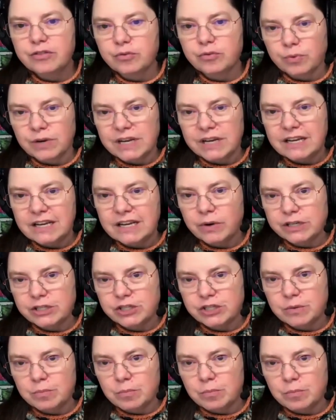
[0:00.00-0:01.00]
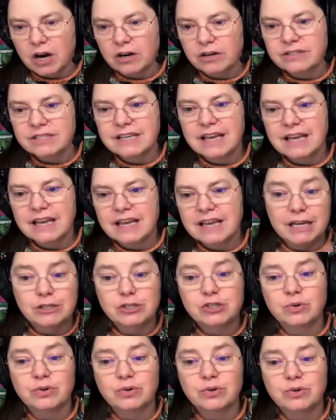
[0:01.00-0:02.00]
three question marks and make
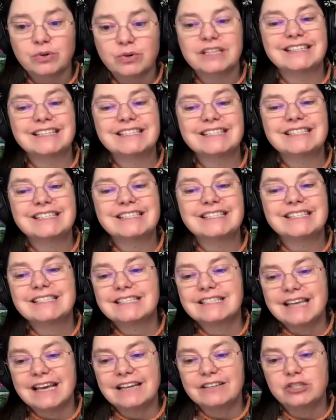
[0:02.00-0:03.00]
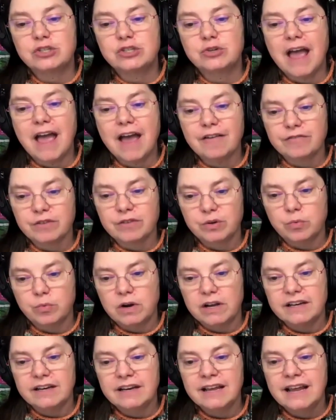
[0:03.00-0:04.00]
sure that this is set to
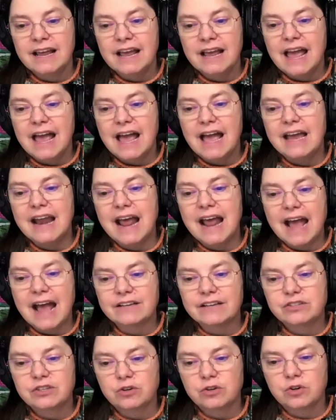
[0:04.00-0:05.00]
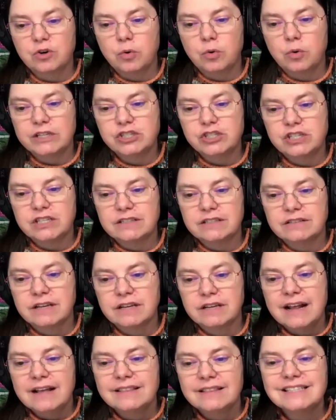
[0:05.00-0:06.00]
everyone and ask your question.
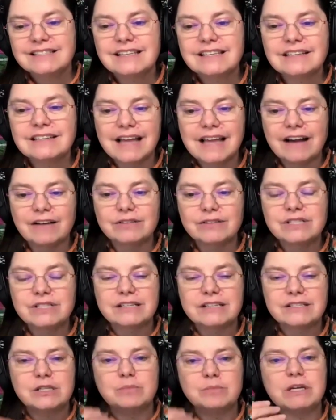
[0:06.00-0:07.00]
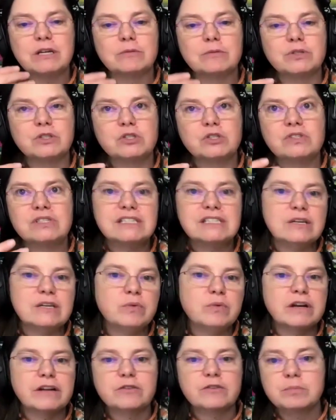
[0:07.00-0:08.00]
This allows us to be able to see
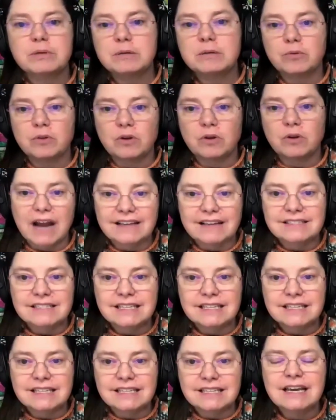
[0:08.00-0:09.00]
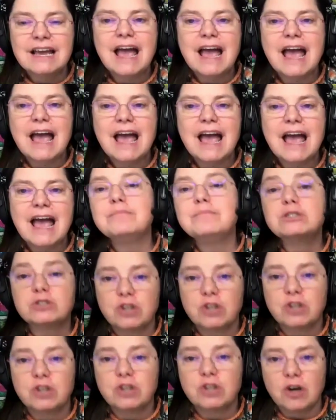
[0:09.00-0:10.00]
what other people are asking and
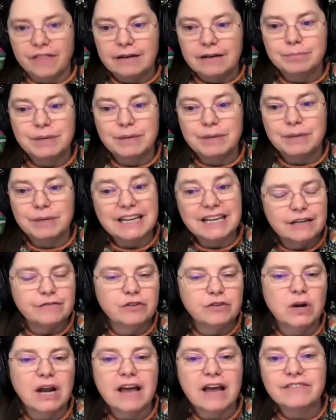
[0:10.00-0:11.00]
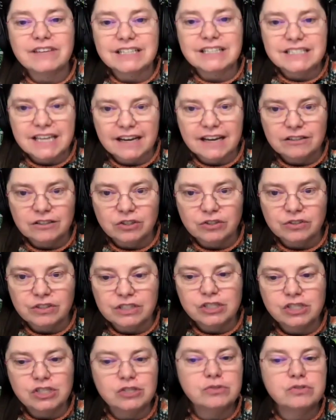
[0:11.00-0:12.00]
build on that. But again, if you're having
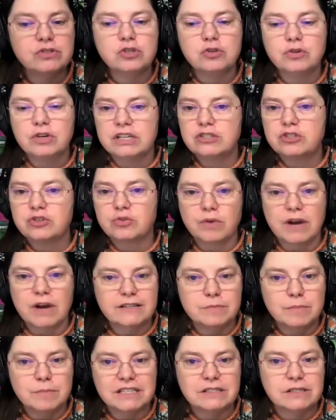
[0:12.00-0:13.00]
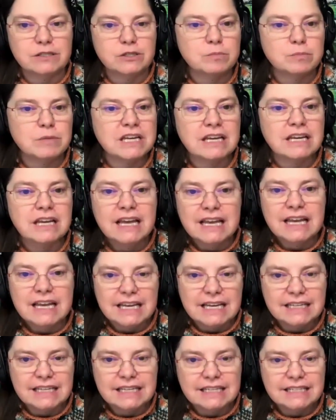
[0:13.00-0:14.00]
technical issues, you can direct message me
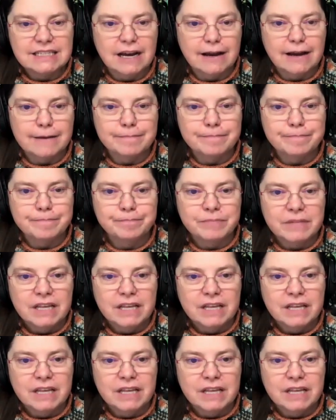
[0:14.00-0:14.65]
anytime.